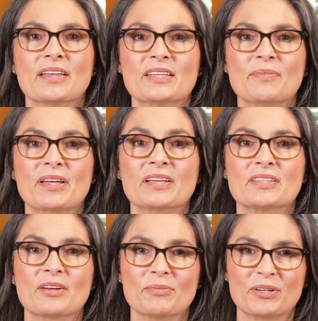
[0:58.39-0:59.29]
This may not
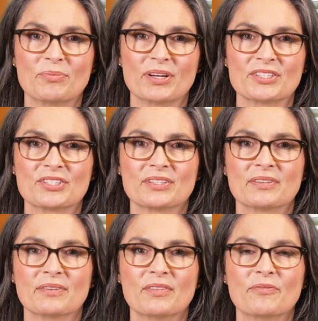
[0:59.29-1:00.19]
sound like much,
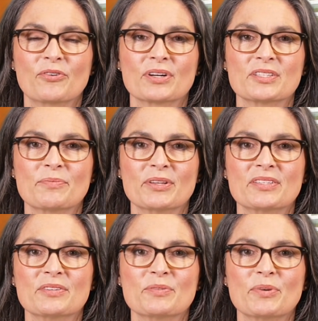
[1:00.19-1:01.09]
but for
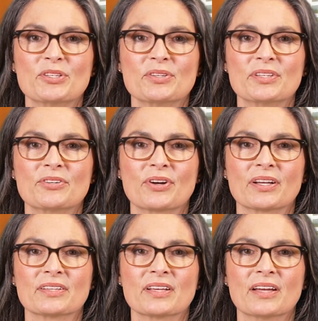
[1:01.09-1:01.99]
expensive specialty
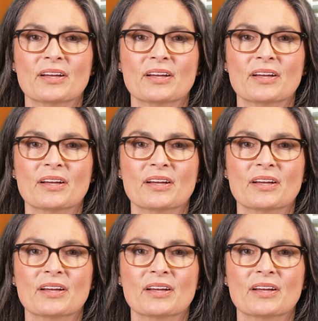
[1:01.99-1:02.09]
drugs,